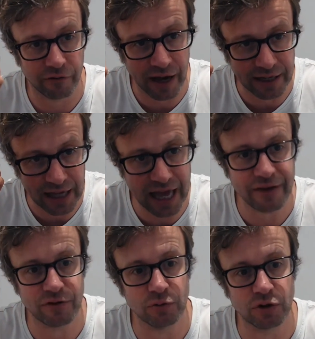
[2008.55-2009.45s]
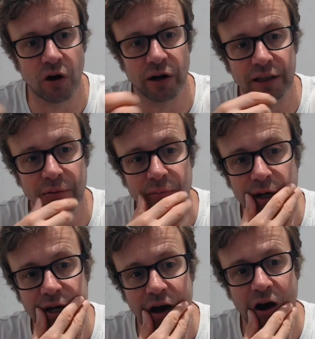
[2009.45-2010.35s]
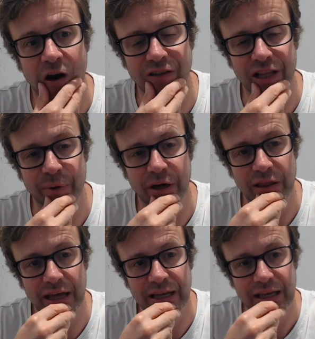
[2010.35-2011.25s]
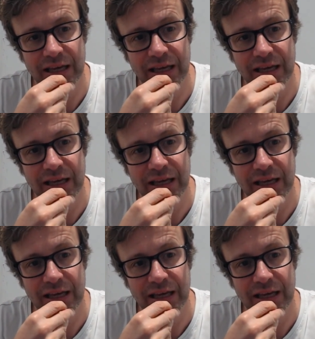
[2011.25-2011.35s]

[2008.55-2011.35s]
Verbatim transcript: wow. effect, if you target them after their birthday.